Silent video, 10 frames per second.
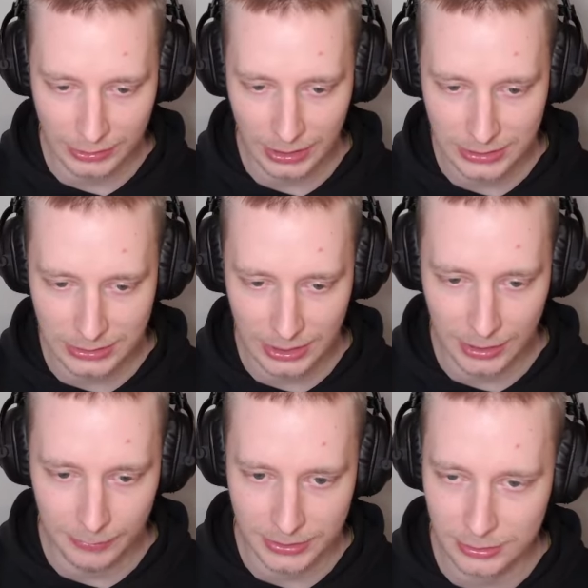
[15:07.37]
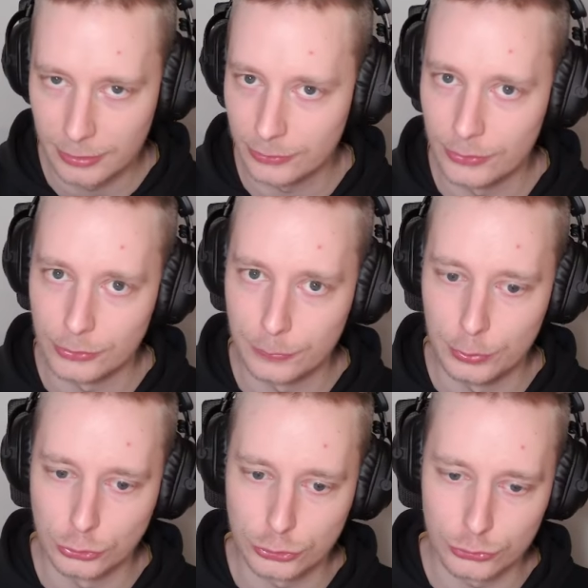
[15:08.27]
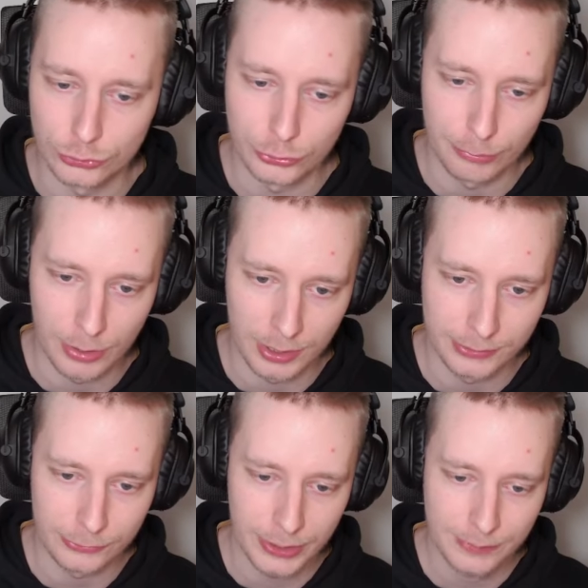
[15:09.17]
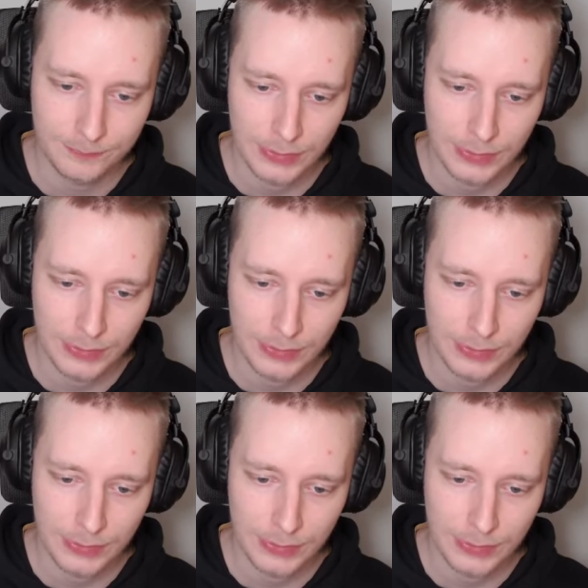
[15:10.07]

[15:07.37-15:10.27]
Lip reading: case the enemies are going to push through your molly, alright?